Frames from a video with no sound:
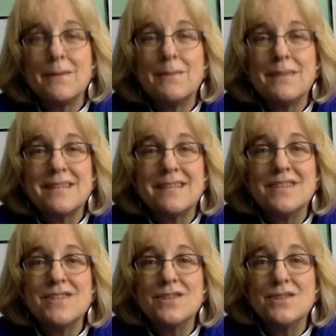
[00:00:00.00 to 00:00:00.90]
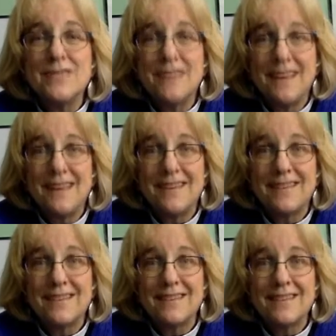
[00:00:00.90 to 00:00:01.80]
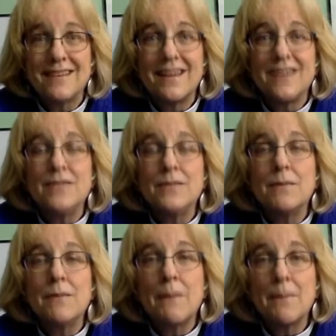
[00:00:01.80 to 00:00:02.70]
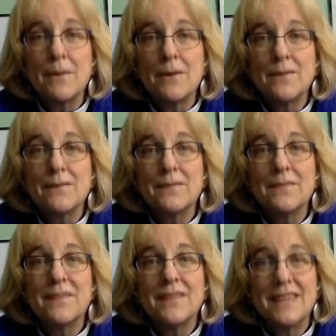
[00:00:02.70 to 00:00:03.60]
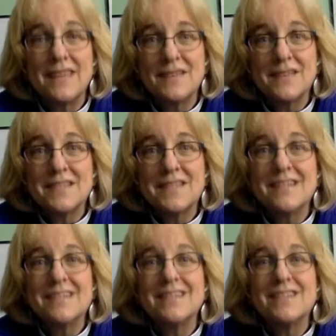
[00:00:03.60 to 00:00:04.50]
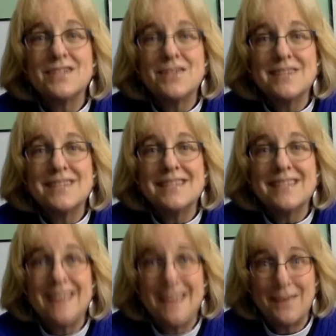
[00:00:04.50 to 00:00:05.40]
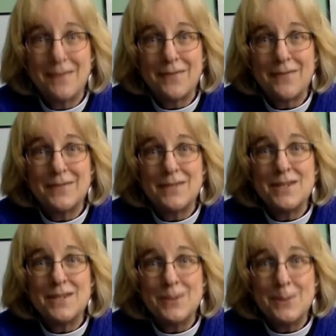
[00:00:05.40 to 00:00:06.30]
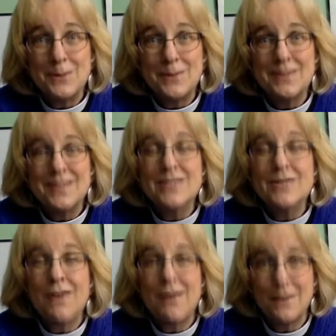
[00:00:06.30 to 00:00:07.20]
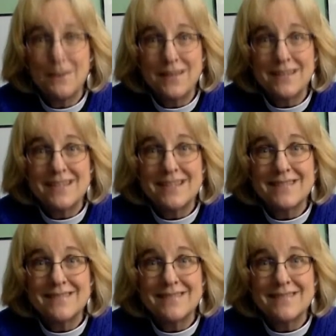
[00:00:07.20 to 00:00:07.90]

be a blessing to your day as you remember the gifts that Jesus gave to you and to all of us.